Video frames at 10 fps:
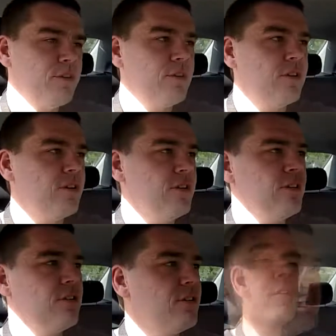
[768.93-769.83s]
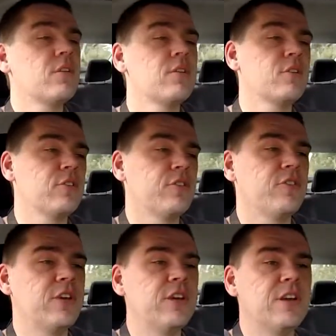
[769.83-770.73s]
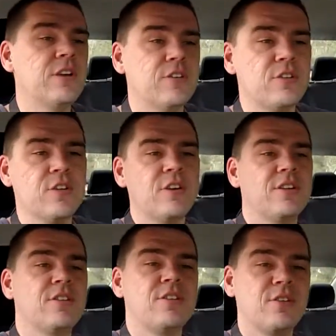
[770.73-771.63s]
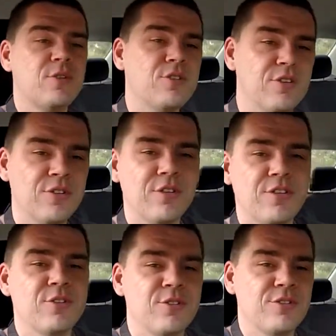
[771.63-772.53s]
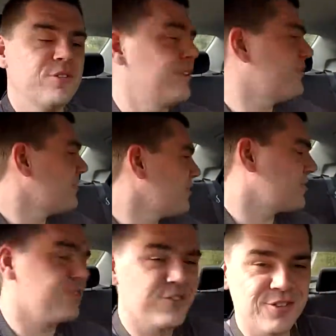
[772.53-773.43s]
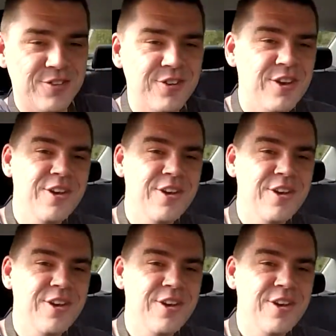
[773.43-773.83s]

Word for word: yesterday. It was funny last night, so when you look, Tilda was looking for the shoes,